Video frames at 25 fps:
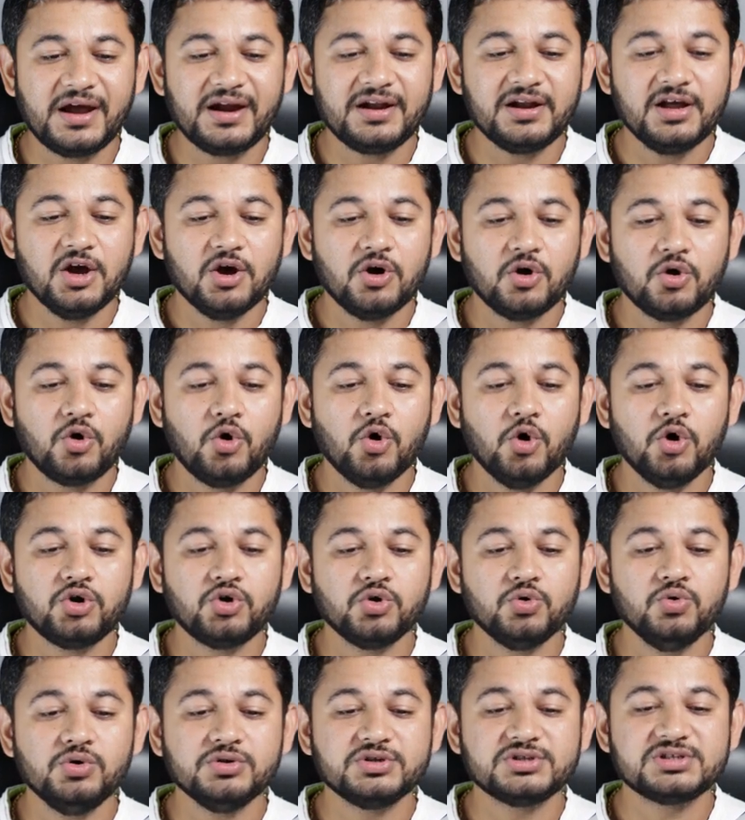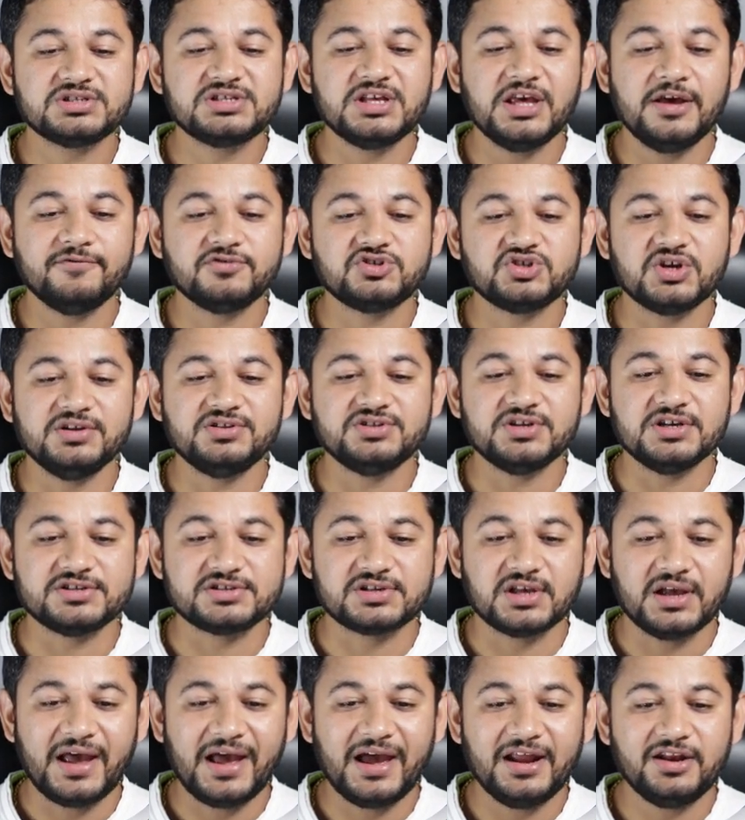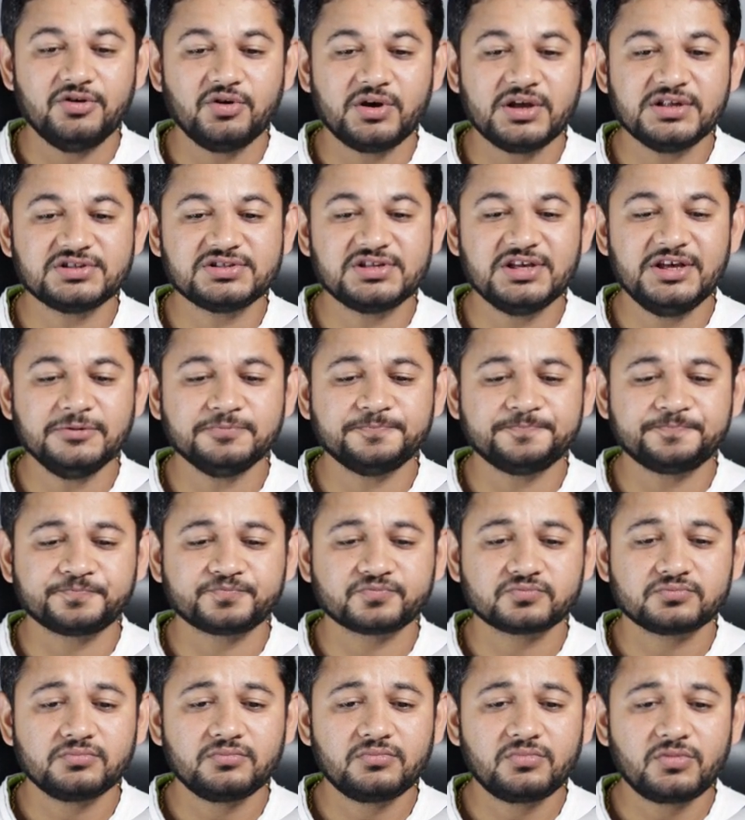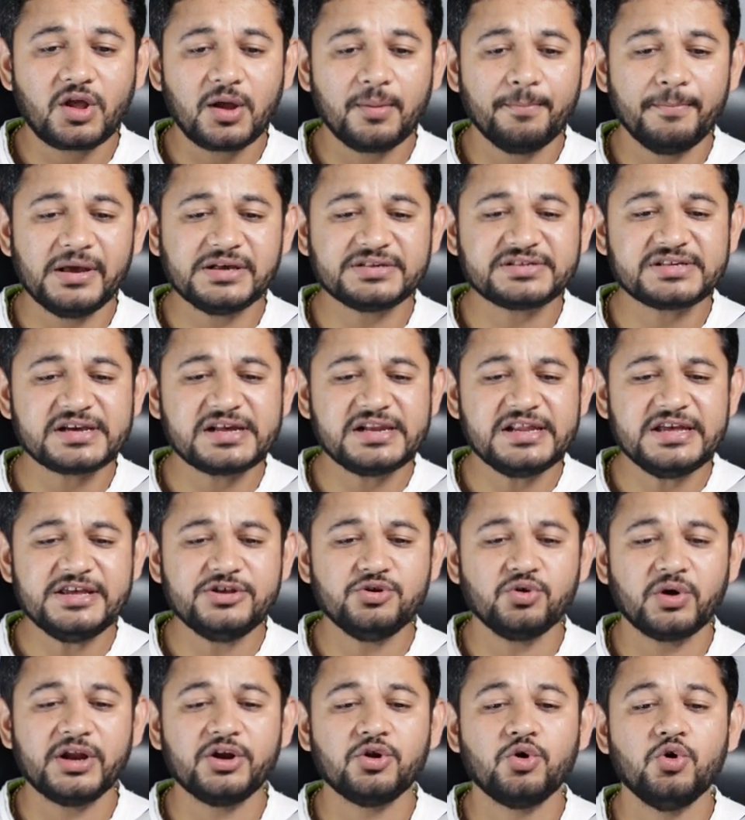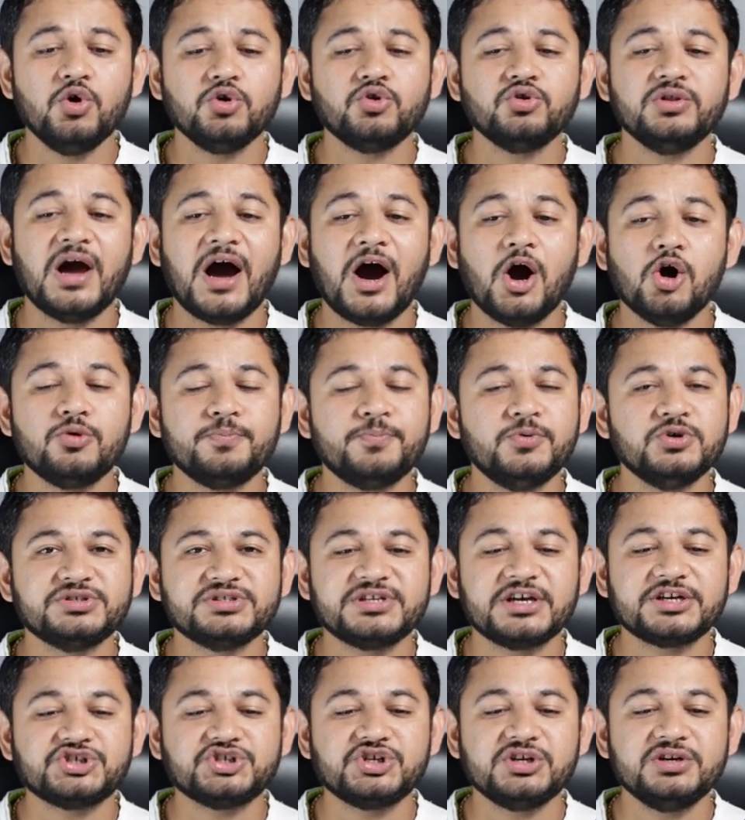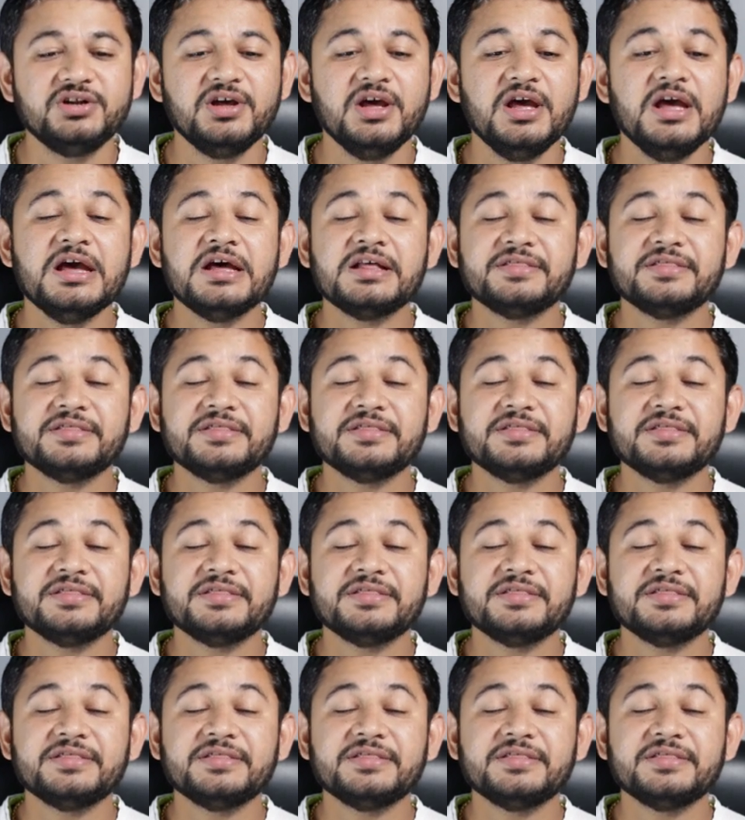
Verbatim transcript: that, go to save changes, and you can see basically you can go to the output section.